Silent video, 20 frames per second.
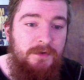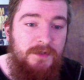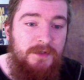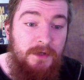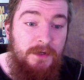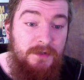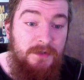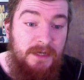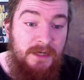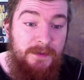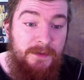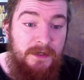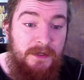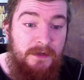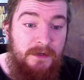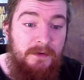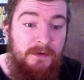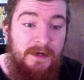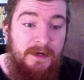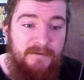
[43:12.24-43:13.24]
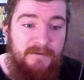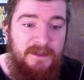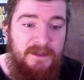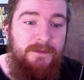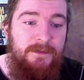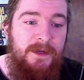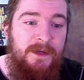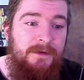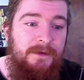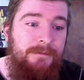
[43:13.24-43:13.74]
Jam and Earl, and
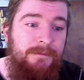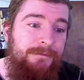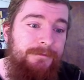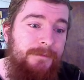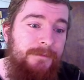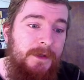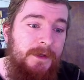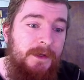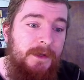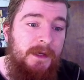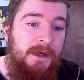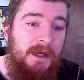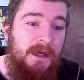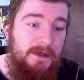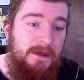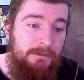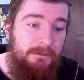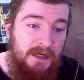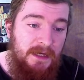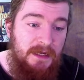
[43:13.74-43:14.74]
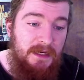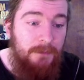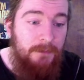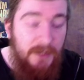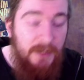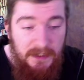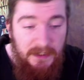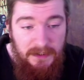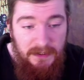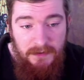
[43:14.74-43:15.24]
Vectorman. And then Barely
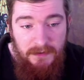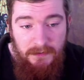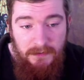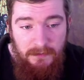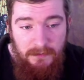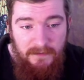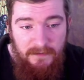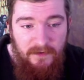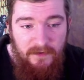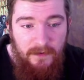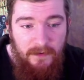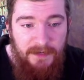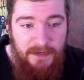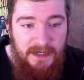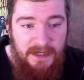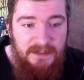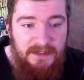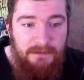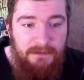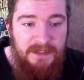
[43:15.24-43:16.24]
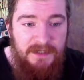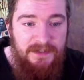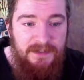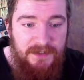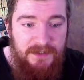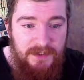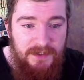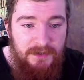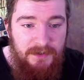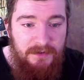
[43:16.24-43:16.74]
Played, we've got Blaster Master
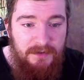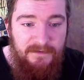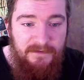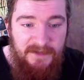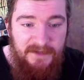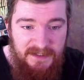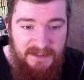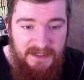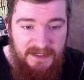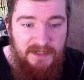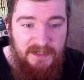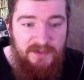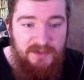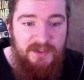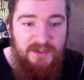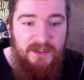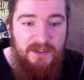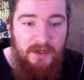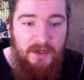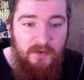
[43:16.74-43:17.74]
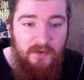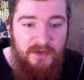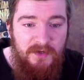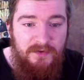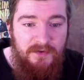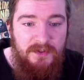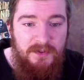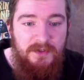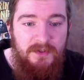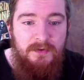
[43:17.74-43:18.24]
2, Fantasia, Home
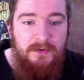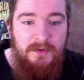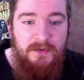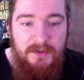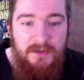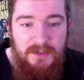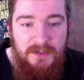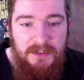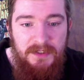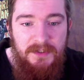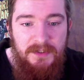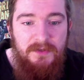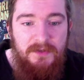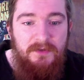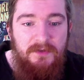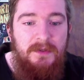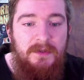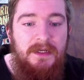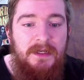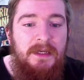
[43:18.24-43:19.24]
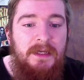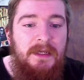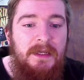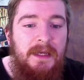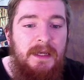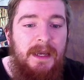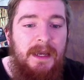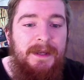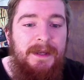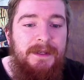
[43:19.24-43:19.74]
Alone 2, New Zealand Story,
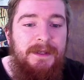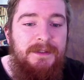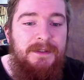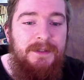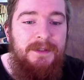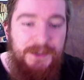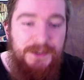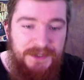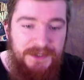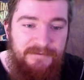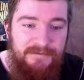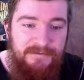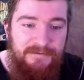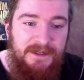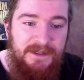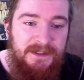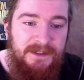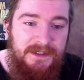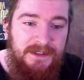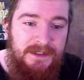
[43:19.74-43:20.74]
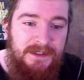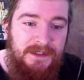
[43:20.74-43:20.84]
and Otifants.